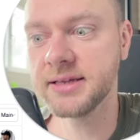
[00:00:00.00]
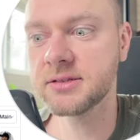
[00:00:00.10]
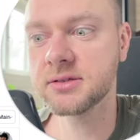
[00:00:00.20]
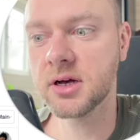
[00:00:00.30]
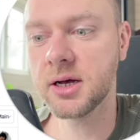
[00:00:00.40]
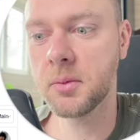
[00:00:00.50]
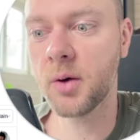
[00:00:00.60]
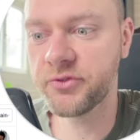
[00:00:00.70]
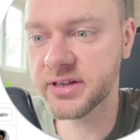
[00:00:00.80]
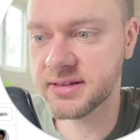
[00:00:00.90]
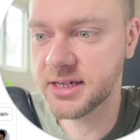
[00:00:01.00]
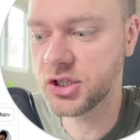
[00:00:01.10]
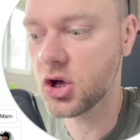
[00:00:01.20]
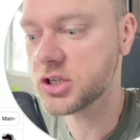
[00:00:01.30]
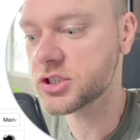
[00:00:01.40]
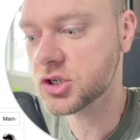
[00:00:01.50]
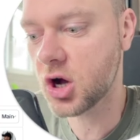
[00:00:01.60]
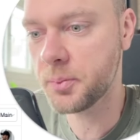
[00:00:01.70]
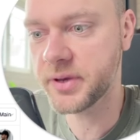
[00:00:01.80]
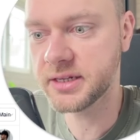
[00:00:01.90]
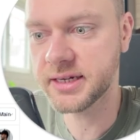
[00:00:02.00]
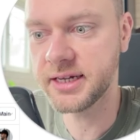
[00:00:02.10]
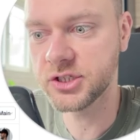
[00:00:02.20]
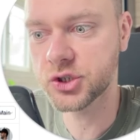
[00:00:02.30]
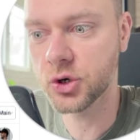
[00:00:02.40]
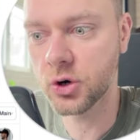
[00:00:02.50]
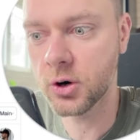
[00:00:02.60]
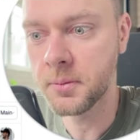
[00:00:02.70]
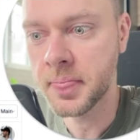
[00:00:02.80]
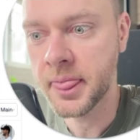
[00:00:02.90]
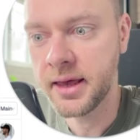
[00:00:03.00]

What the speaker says: is obviously not copied into